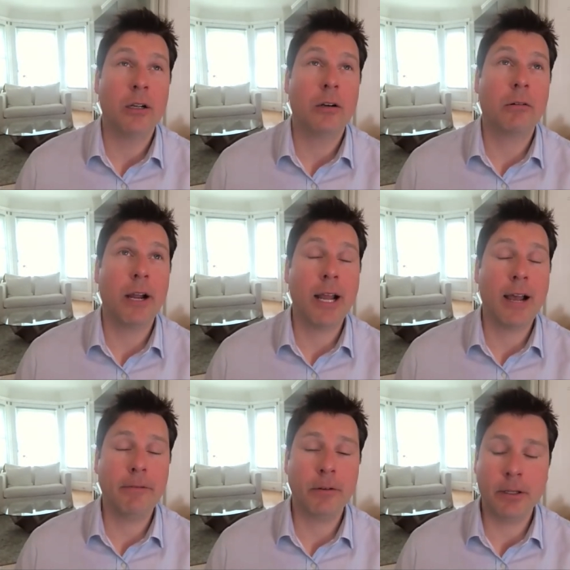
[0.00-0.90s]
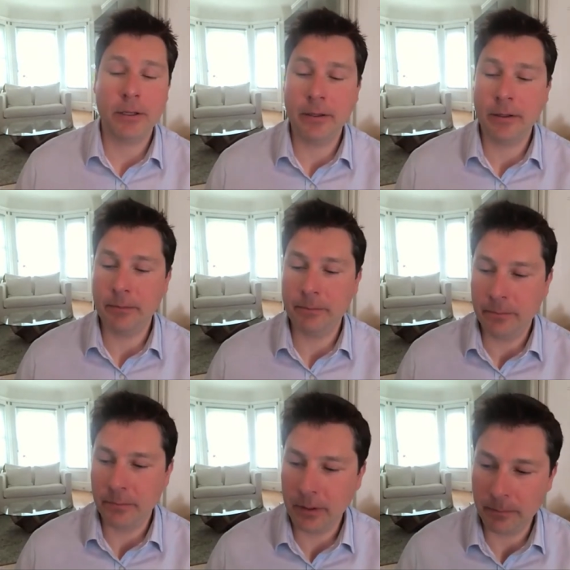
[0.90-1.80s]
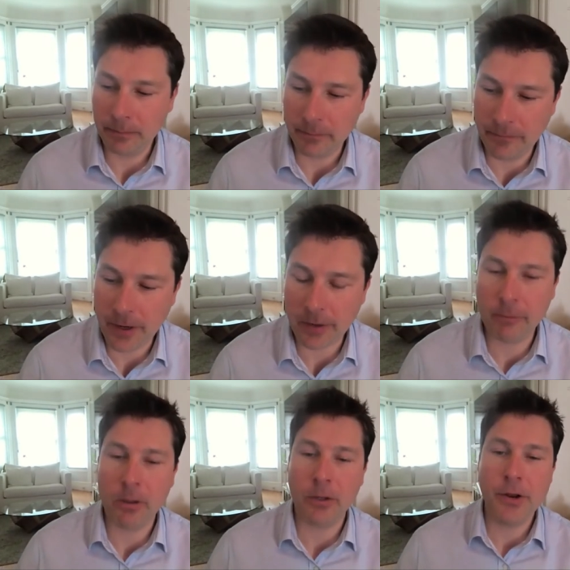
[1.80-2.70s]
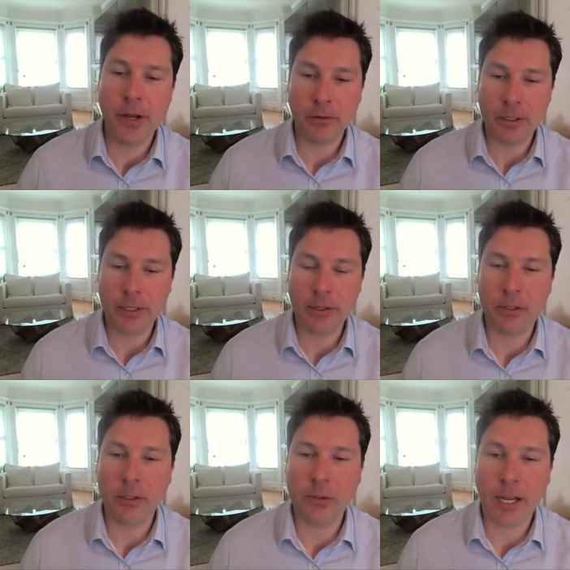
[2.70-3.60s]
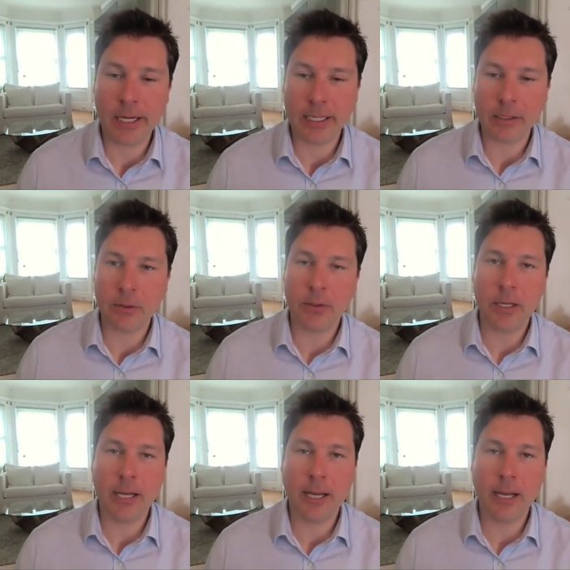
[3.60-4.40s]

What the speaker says: right after the very well known DC sightings